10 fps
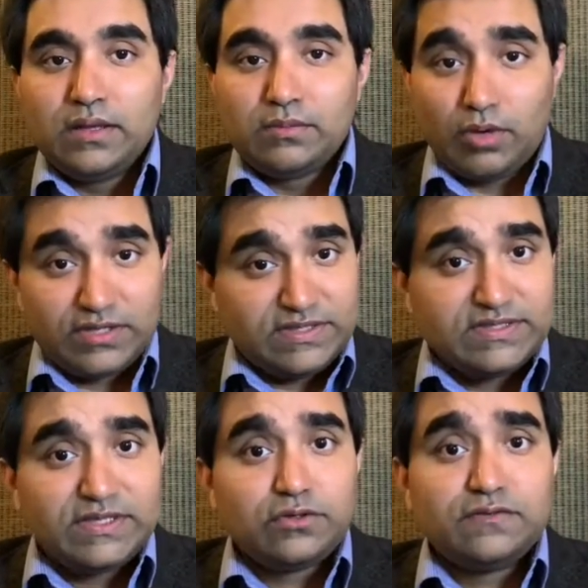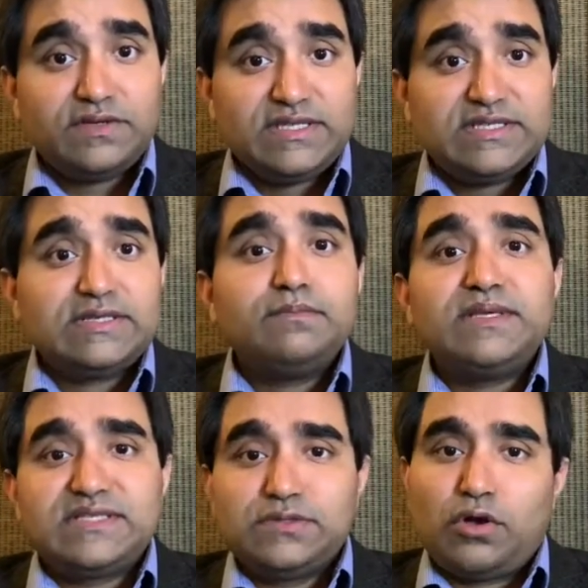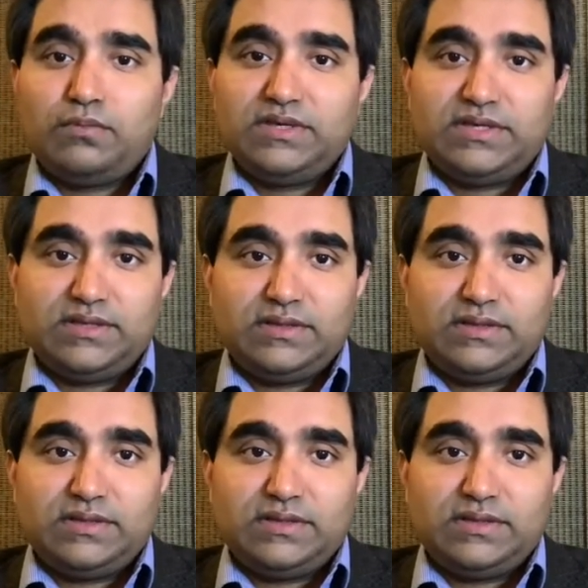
Polycystic ovaries is a misnomer.